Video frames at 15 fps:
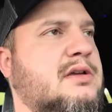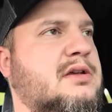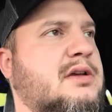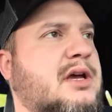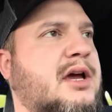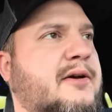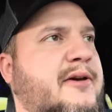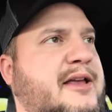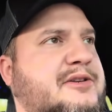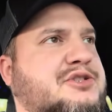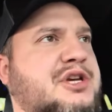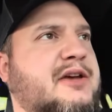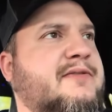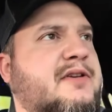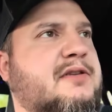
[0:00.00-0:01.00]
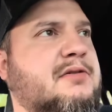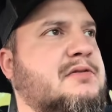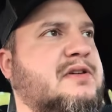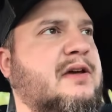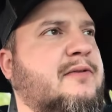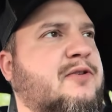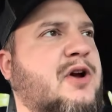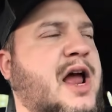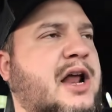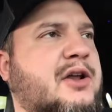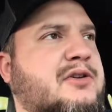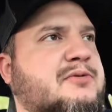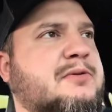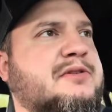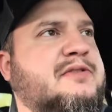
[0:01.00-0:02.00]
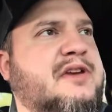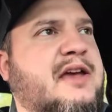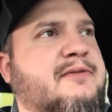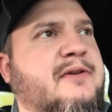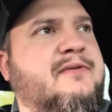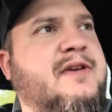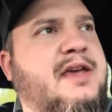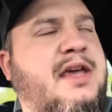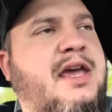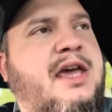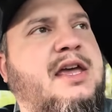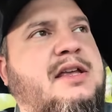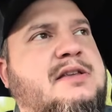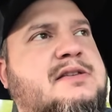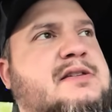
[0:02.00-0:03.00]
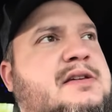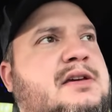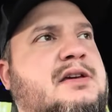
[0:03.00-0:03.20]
You know, I've had Chevy, 2 Silverados with Chevy V8s.